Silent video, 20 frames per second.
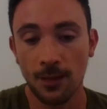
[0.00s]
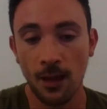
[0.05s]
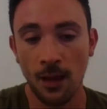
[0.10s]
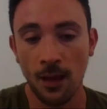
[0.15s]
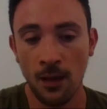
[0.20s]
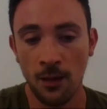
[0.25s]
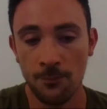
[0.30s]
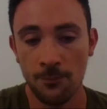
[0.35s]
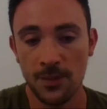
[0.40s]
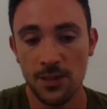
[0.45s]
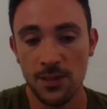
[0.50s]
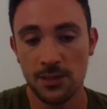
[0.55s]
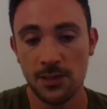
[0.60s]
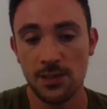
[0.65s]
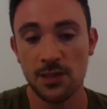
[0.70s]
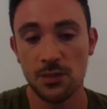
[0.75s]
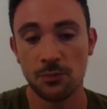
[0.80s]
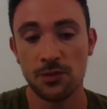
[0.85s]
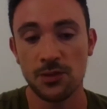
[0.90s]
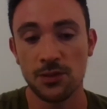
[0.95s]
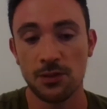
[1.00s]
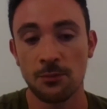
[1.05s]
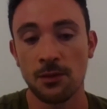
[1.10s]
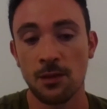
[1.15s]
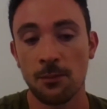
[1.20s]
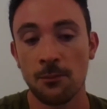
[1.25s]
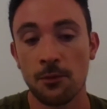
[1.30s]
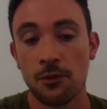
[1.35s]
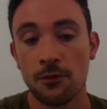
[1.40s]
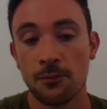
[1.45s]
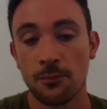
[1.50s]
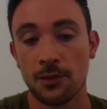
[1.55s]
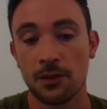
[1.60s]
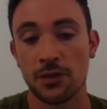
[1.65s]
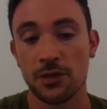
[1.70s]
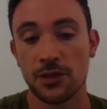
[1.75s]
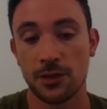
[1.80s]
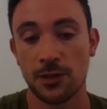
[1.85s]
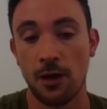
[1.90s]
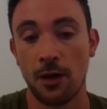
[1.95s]
this was the movement
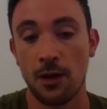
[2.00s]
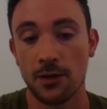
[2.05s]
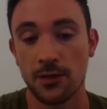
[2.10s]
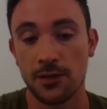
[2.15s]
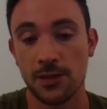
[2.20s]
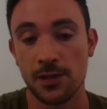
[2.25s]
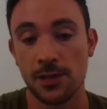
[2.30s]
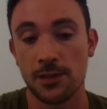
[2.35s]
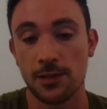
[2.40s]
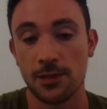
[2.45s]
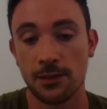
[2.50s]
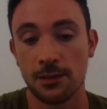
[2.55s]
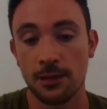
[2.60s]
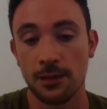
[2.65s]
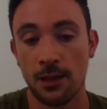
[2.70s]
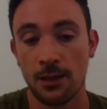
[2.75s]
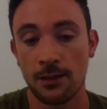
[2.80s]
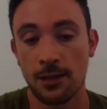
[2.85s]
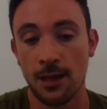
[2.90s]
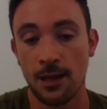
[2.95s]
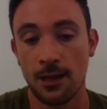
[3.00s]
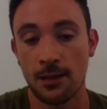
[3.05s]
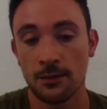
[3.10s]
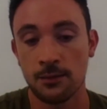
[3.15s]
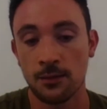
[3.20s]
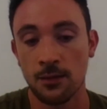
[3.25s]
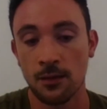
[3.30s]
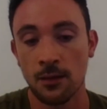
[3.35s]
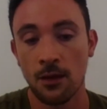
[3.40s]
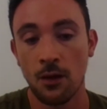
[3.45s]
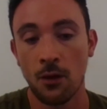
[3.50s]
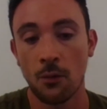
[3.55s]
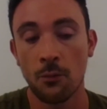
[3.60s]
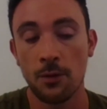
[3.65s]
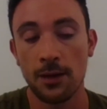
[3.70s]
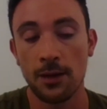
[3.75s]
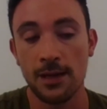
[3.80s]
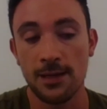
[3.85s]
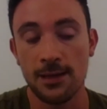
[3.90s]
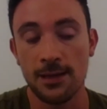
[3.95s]
that started, and then
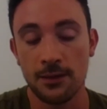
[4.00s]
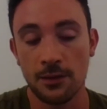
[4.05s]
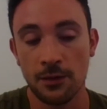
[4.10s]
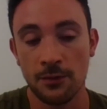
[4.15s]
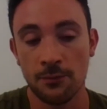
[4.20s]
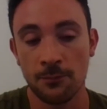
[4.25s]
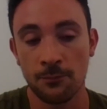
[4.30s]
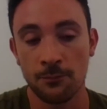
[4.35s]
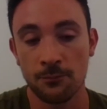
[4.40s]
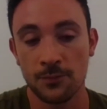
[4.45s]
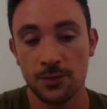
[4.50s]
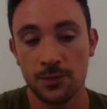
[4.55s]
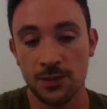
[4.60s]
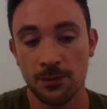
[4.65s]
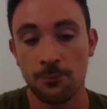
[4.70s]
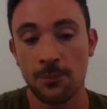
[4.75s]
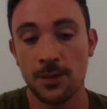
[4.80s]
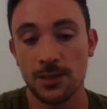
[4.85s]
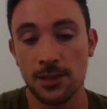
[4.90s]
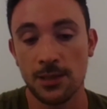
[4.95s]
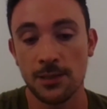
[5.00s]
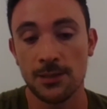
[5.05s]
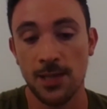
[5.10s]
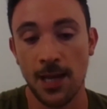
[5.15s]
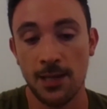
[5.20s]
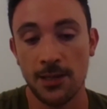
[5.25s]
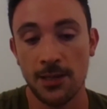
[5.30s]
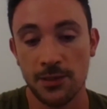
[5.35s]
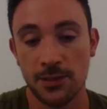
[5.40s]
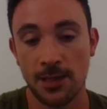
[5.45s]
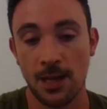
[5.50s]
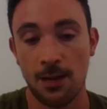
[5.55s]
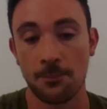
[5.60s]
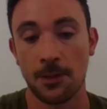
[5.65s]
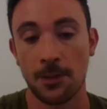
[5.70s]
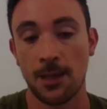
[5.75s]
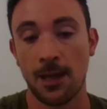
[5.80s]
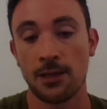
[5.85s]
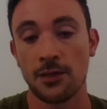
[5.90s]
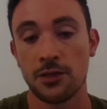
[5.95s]
we submitted tests and
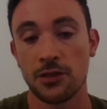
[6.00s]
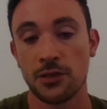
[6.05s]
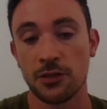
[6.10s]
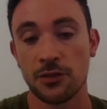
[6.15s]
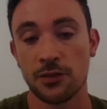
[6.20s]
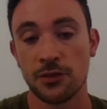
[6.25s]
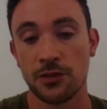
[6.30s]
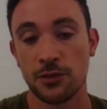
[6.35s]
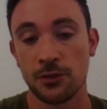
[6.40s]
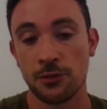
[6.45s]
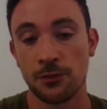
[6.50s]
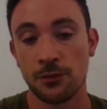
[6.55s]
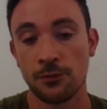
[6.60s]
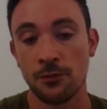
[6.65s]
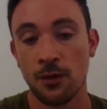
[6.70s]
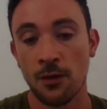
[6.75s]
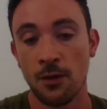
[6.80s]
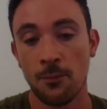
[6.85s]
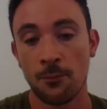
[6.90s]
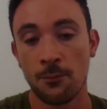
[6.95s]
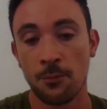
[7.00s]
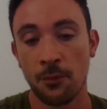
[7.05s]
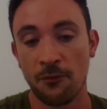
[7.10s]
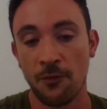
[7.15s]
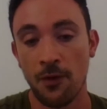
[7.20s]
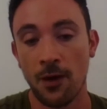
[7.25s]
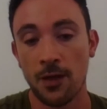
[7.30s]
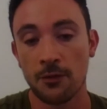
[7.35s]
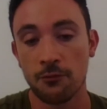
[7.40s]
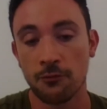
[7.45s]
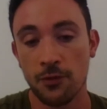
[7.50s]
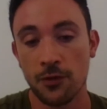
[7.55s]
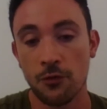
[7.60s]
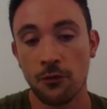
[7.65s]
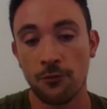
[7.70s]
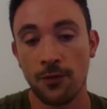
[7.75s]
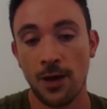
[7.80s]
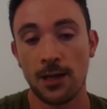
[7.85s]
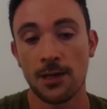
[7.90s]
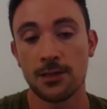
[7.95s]
applications to provide
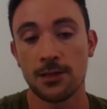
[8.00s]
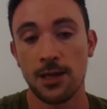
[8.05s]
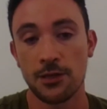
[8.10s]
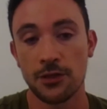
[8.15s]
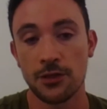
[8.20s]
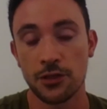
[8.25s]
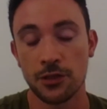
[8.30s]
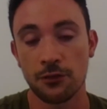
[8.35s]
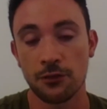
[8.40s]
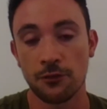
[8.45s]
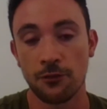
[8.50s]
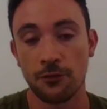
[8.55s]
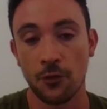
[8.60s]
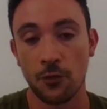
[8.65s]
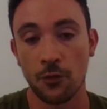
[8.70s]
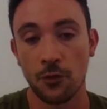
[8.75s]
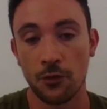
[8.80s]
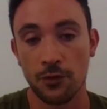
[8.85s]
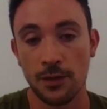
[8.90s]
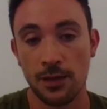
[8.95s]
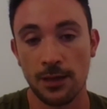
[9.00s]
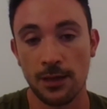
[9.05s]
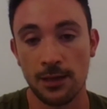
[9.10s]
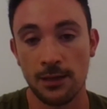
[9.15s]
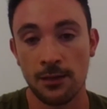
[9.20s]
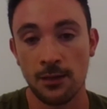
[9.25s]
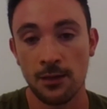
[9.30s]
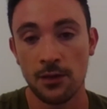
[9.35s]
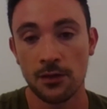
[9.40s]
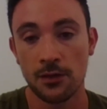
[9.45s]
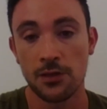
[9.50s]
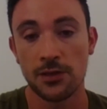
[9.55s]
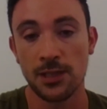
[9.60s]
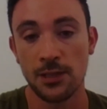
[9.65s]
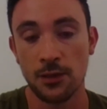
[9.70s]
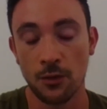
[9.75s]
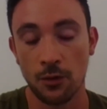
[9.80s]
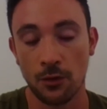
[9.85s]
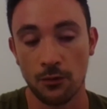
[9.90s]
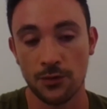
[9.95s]
real validation for the
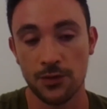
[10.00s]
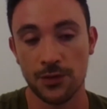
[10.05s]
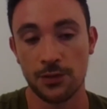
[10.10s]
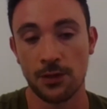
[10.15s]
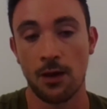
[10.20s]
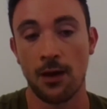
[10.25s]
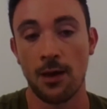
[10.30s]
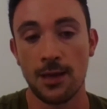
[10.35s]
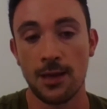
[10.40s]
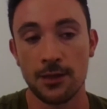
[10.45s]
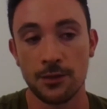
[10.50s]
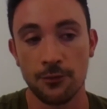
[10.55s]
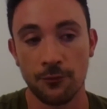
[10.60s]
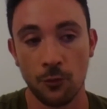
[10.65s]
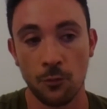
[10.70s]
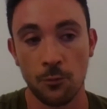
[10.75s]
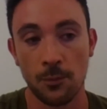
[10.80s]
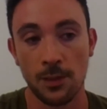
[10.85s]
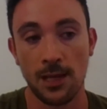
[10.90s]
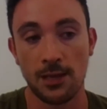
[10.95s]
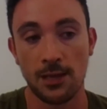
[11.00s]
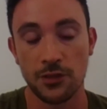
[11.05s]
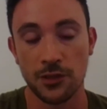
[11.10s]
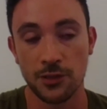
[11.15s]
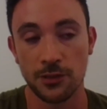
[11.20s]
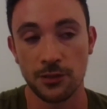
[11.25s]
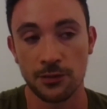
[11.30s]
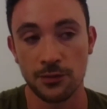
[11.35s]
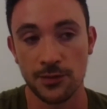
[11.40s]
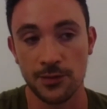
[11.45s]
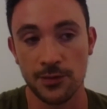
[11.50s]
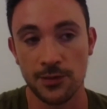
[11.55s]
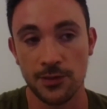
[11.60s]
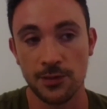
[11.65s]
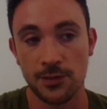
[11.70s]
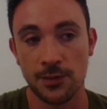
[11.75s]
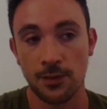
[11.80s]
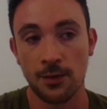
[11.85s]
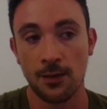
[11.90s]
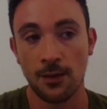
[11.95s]
zinc oxide
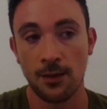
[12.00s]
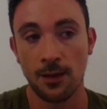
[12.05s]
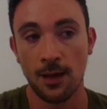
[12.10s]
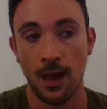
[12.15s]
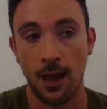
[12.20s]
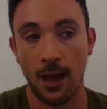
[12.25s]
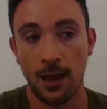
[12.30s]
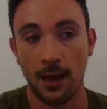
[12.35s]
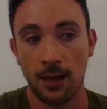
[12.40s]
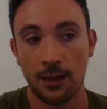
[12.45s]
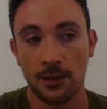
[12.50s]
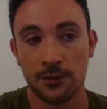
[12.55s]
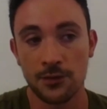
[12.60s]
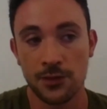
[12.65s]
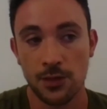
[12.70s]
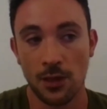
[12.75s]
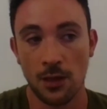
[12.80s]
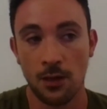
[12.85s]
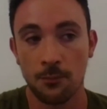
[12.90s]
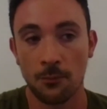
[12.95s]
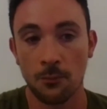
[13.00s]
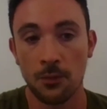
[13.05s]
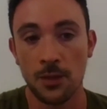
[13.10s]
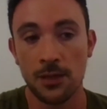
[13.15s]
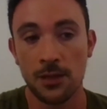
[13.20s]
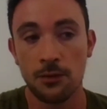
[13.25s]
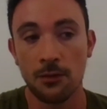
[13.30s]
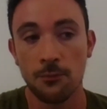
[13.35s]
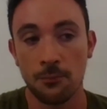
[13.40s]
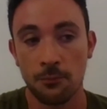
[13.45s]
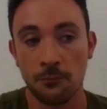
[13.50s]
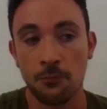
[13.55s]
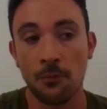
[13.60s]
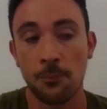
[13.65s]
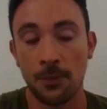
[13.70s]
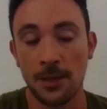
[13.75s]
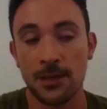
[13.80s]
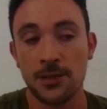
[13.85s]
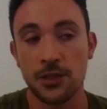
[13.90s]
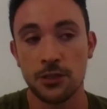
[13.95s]
formulations. And we were
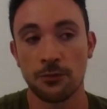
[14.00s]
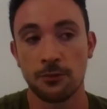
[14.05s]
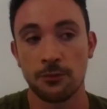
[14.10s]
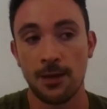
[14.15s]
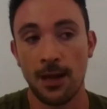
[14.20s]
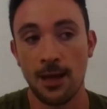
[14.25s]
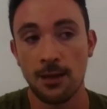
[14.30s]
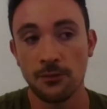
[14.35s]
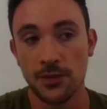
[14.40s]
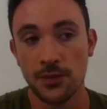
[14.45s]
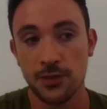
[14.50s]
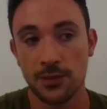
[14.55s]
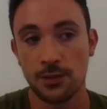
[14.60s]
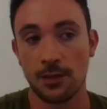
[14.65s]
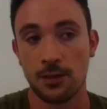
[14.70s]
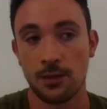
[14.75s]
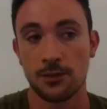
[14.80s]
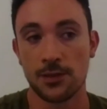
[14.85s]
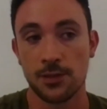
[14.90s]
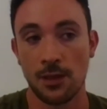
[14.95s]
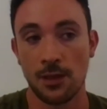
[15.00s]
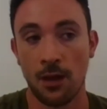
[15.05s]
pleased to announce that